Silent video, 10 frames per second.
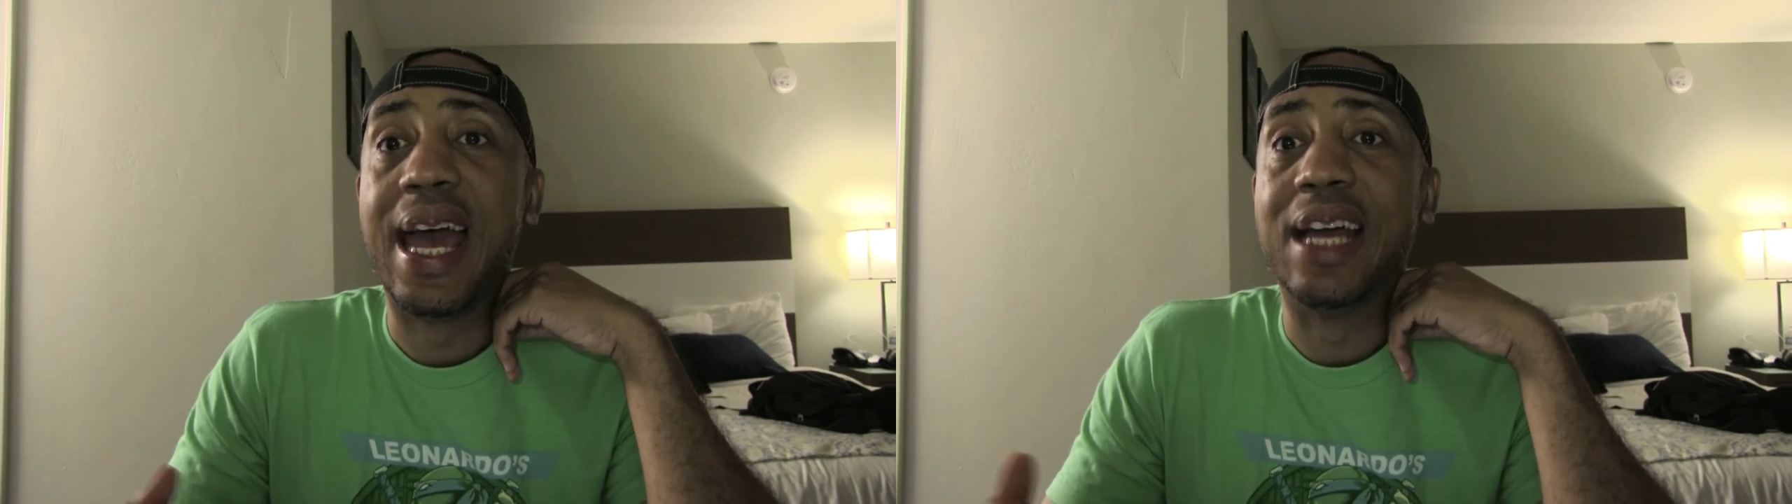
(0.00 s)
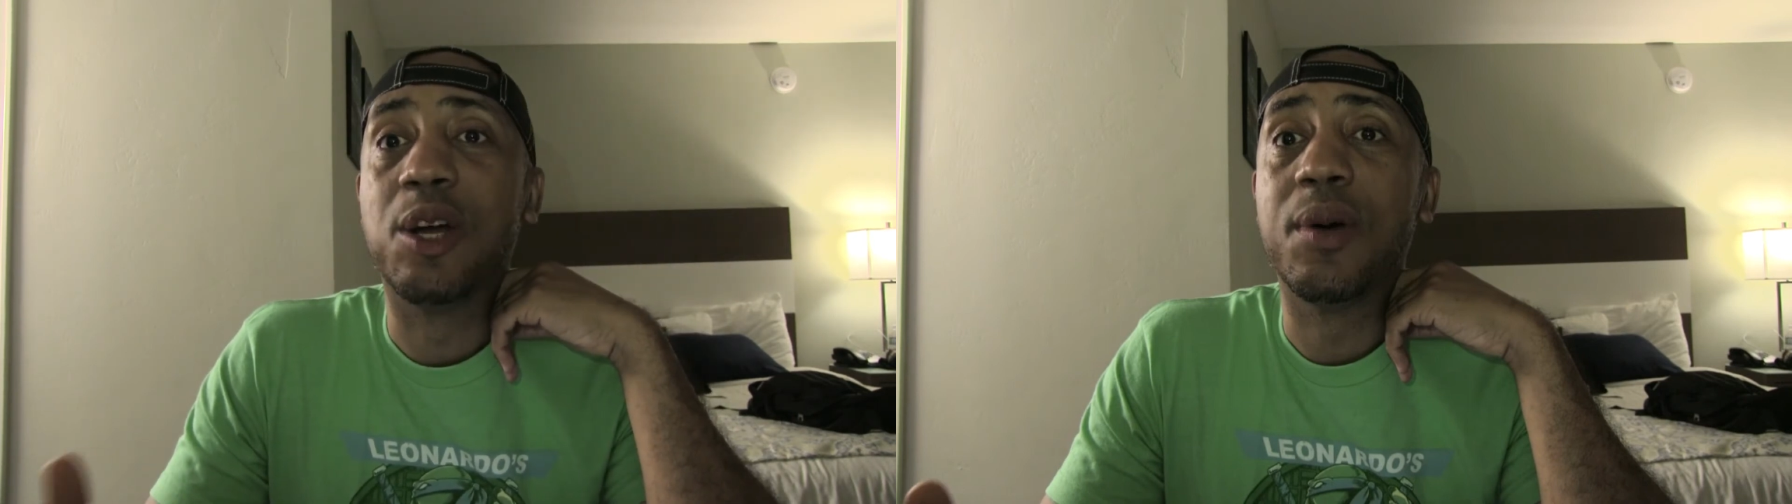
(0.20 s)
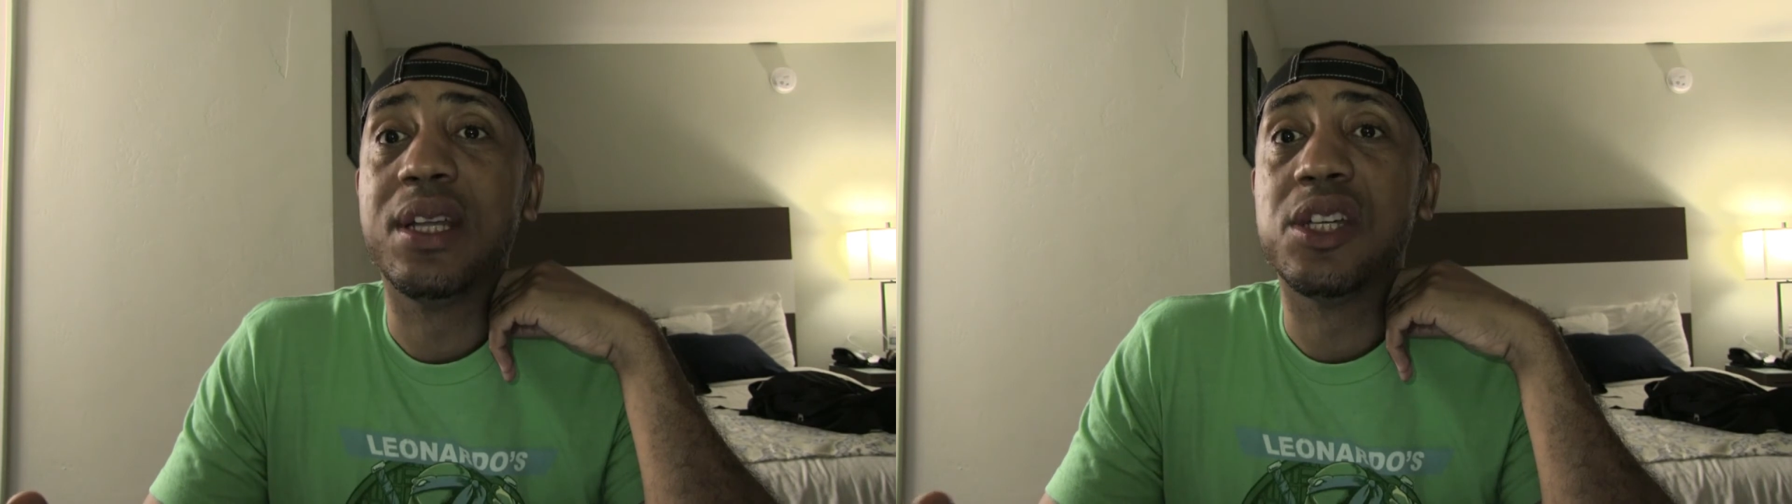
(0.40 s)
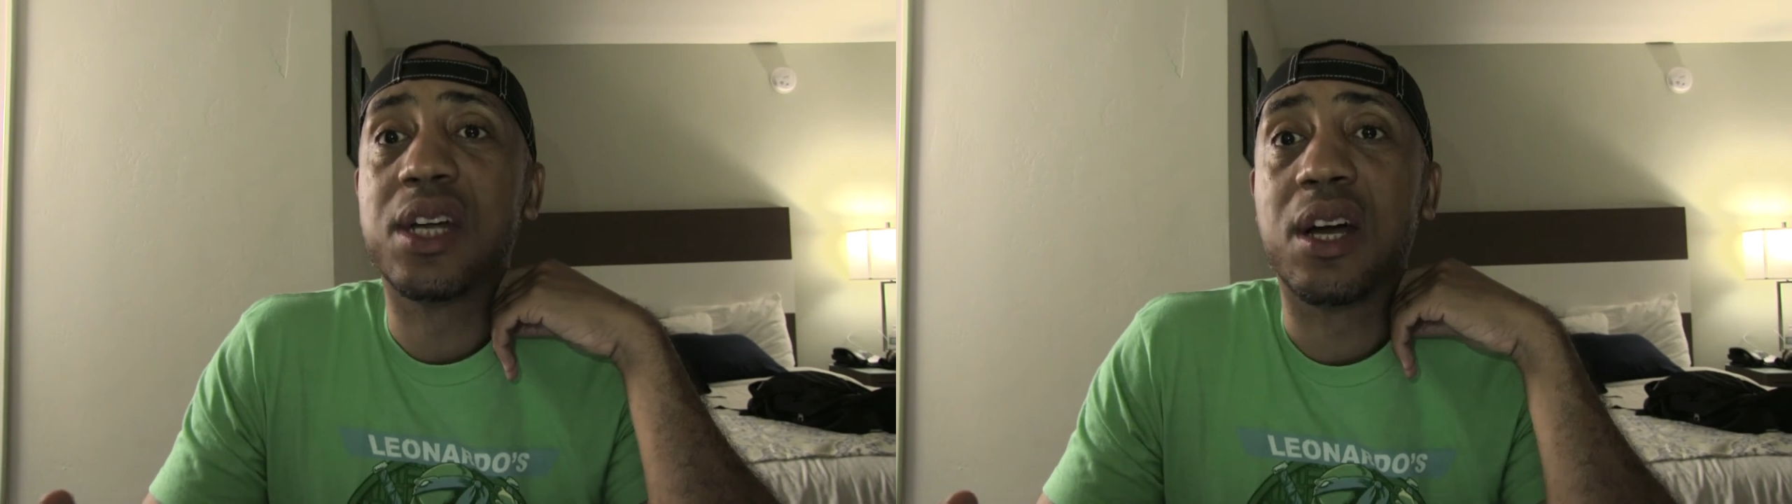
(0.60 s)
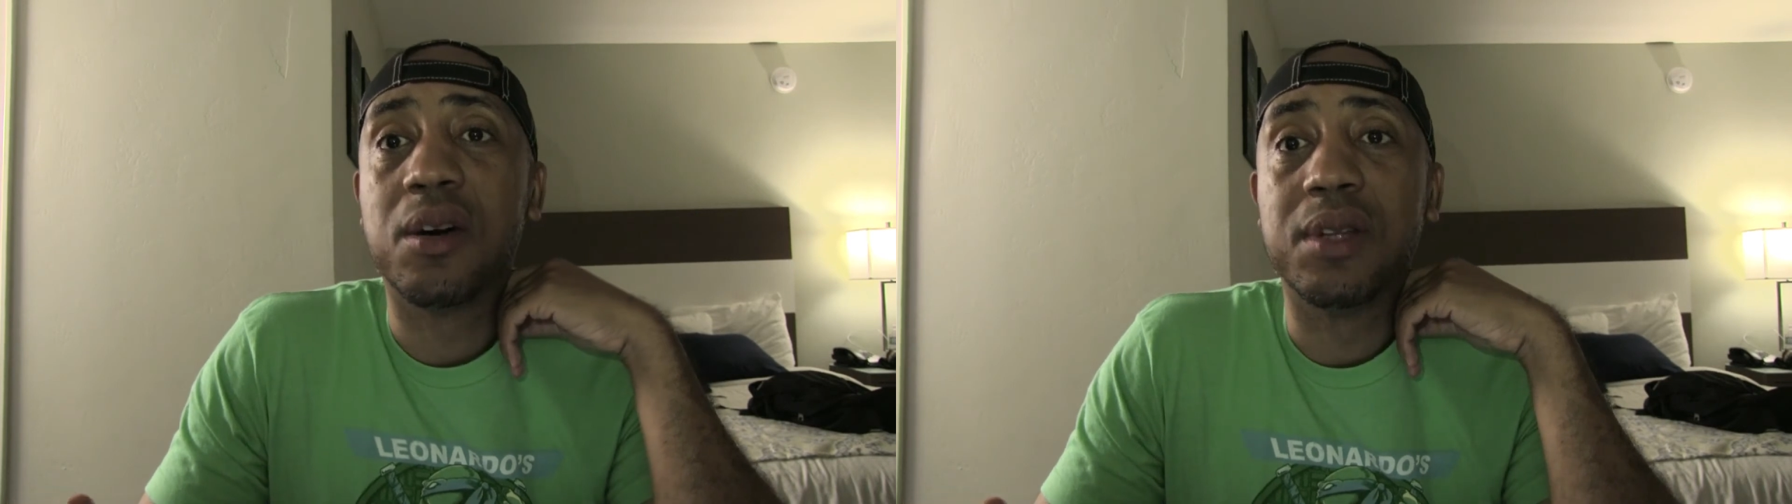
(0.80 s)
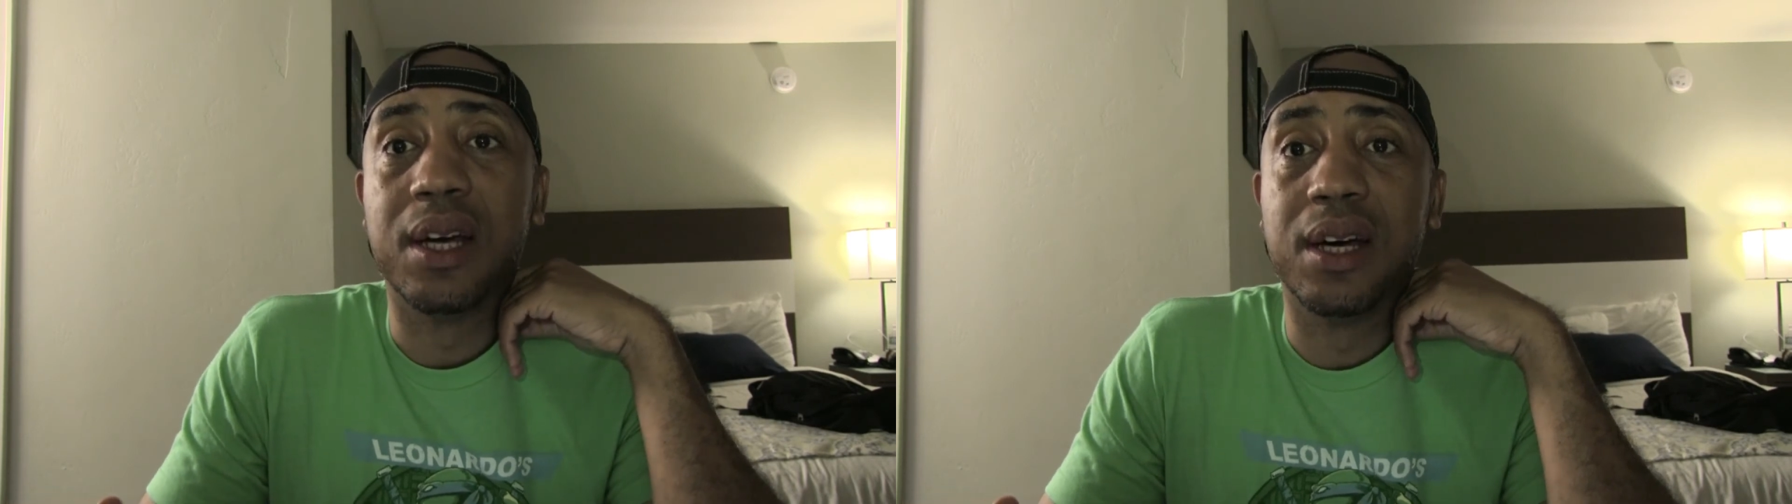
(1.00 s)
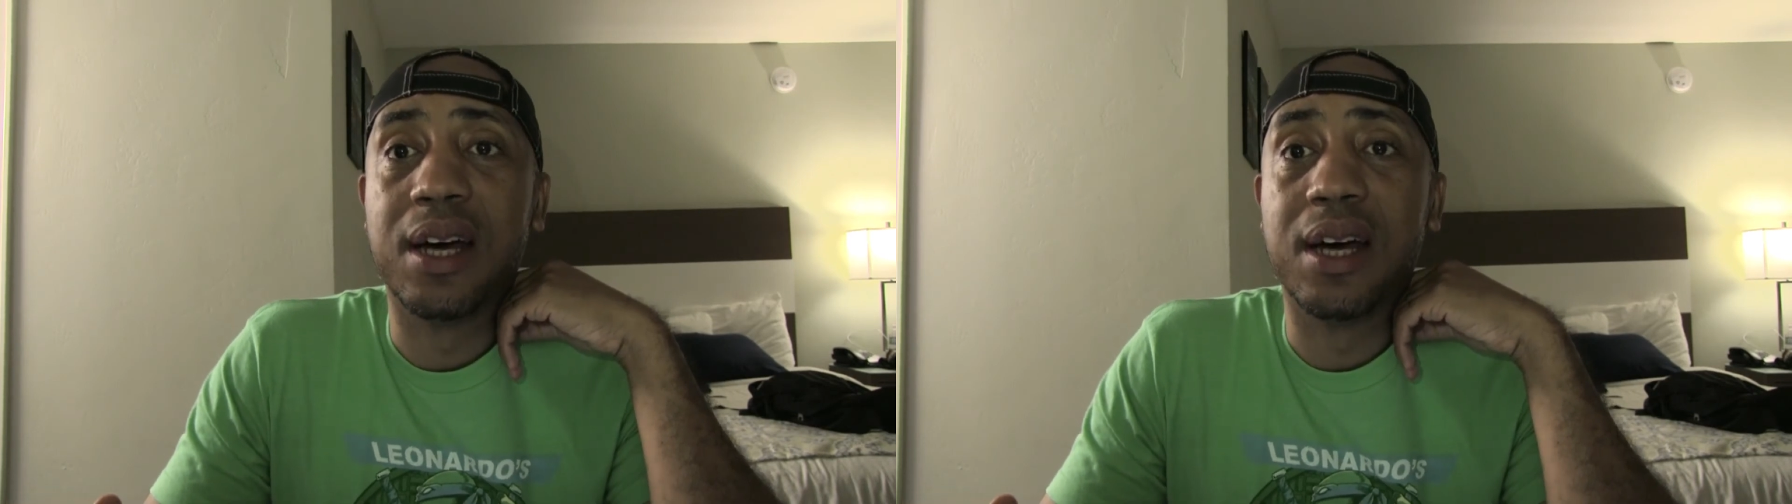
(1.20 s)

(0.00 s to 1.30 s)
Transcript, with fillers: And go ahead and check out uh,